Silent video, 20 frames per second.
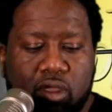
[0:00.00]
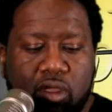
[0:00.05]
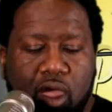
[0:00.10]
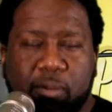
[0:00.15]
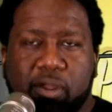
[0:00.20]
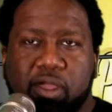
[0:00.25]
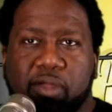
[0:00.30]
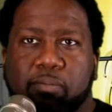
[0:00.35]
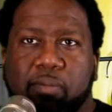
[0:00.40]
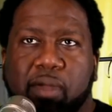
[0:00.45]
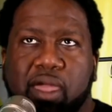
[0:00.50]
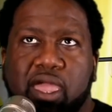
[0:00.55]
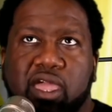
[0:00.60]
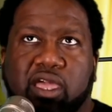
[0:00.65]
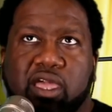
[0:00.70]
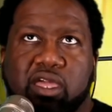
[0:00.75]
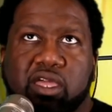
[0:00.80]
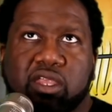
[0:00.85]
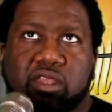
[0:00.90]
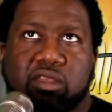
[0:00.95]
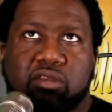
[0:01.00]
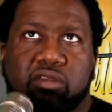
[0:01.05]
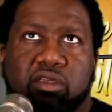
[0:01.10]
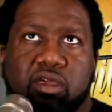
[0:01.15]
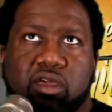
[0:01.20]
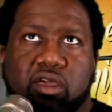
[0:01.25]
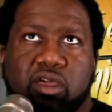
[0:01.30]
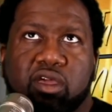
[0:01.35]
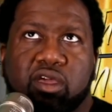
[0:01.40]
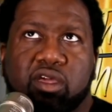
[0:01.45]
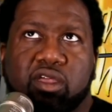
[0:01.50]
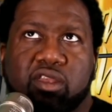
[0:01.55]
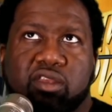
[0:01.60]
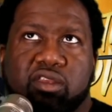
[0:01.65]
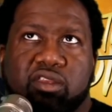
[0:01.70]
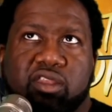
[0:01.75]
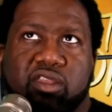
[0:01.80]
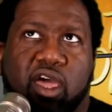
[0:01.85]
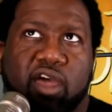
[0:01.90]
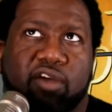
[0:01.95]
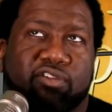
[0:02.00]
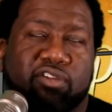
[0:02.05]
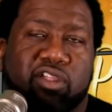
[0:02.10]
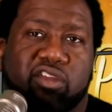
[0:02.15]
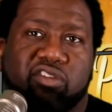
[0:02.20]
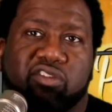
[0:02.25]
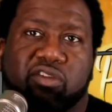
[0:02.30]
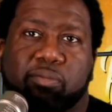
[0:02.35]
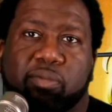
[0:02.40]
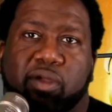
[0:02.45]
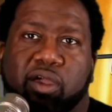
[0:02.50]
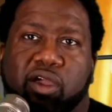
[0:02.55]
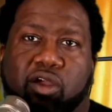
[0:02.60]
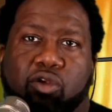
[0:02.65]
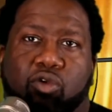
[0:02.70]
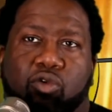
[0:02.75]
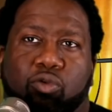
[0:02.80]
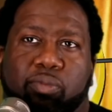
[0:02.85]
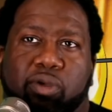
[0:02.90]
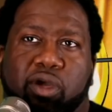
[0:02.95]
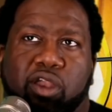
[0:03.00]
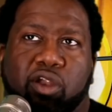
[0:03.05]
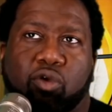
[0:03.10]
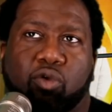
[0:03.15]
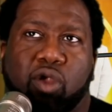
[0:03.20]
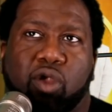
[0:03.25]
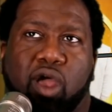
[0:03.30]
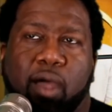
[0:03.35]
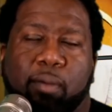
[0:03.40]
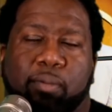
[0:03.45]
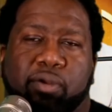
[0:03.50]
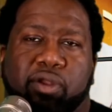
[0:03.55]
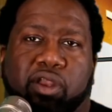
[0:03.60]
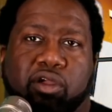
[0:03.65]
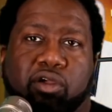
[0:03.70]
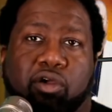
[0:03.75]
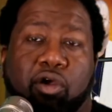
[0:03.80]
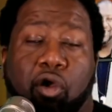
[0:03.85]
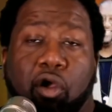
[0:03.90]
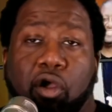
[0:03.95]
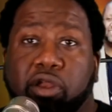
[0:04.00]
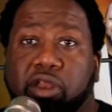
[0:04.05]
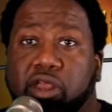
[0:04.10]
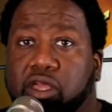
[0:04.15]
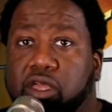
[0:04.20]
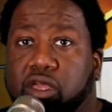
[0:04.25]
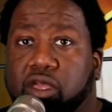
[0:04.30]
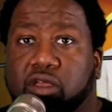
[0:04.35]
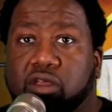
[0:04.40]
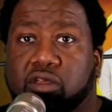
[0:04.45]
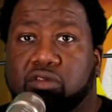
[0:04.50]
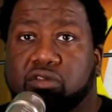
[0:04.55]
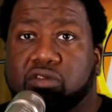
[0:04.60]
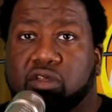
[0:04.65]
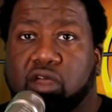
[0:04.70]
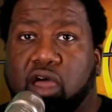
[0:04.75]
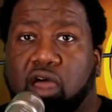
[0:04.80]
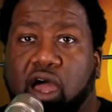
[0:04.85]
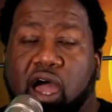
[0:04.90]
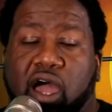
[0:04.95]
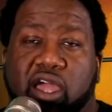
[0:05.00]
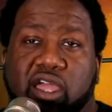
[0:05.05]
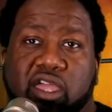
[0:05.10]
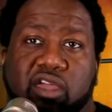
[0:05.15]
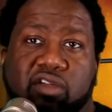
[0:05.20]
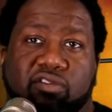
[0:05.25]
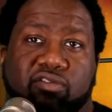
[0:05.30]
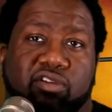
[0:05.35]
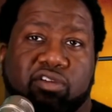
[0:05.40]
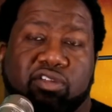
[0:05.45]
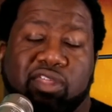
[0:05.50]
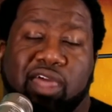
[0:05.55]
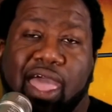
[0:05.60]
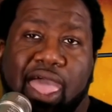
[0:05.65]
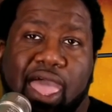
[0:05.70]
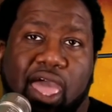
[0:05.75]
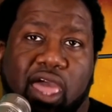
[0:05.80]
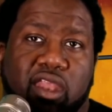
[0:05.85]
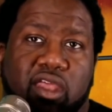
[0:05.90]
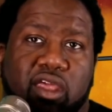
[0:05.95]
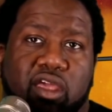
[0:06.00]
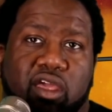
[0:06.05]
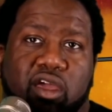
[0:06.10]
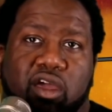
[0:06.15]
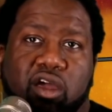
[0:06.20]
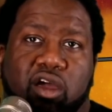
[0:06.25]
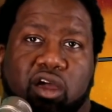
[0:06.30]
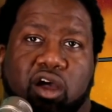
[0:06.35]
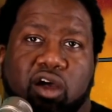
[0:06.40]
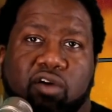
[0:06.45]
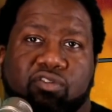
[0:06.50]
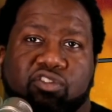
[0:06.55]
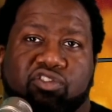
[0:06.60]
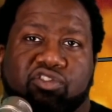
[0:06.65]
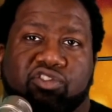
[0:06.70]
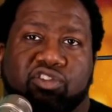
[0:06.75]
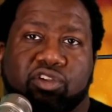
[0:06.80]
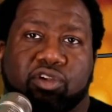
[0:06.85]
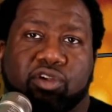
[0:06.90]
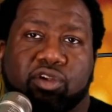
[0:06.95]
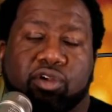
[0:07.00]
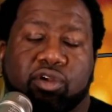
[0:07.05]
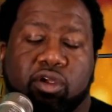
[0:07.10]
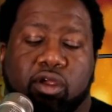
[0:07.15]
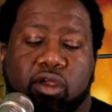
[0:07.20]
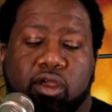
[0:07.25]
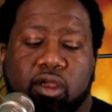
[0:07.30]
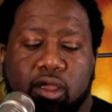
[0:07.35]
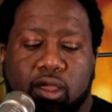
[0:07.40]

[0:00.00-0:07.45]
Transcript: I mean, Megan definitely is a better better rapper than Cardi is. I, I give her that uh, for sure.